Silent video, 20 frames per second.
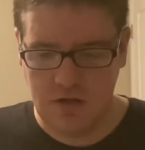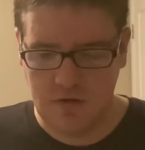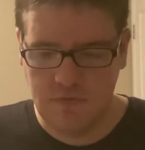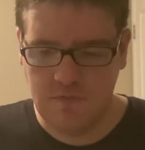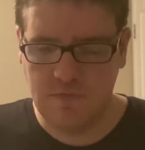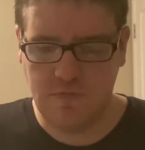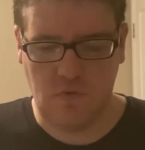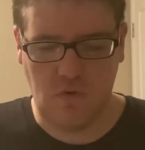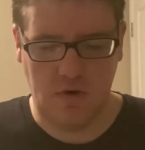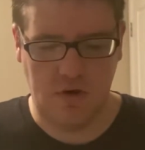
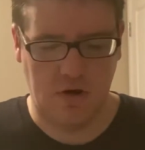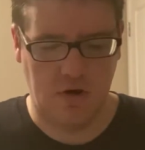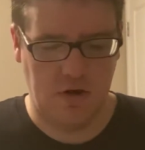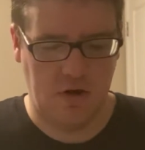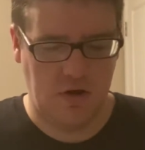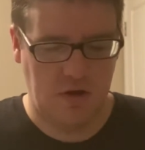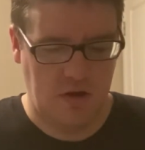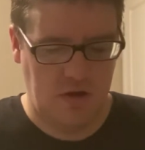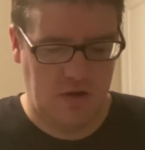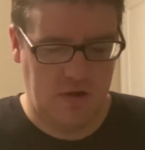for
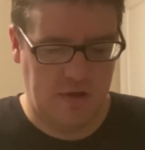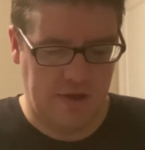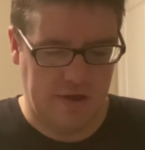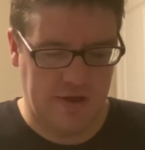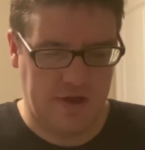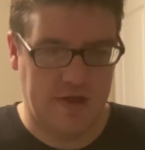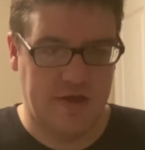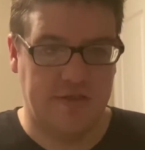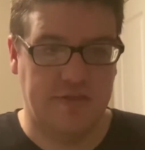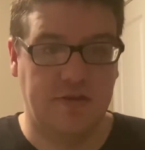
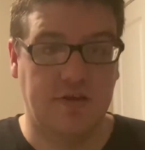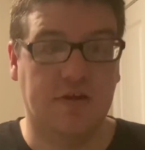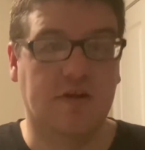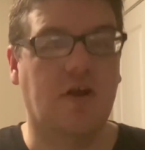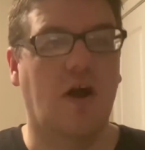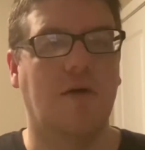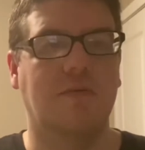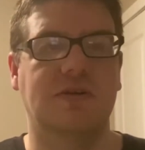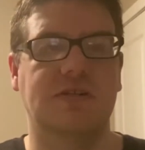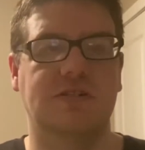your
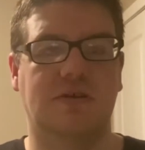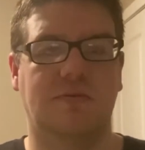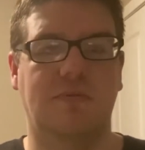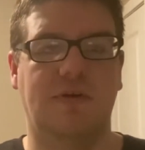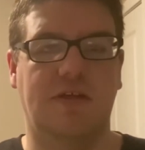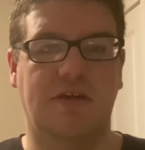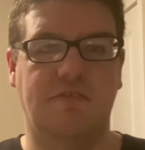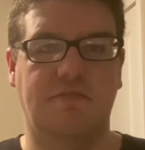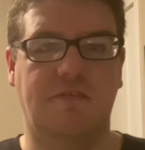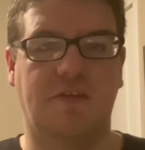comments on my
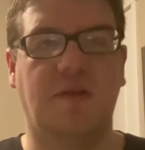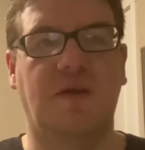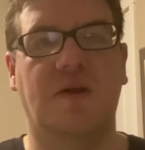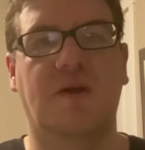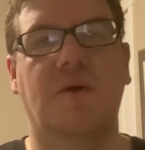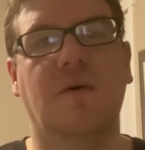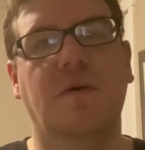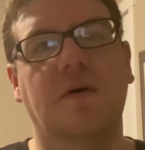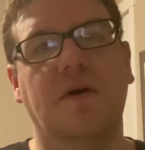last video.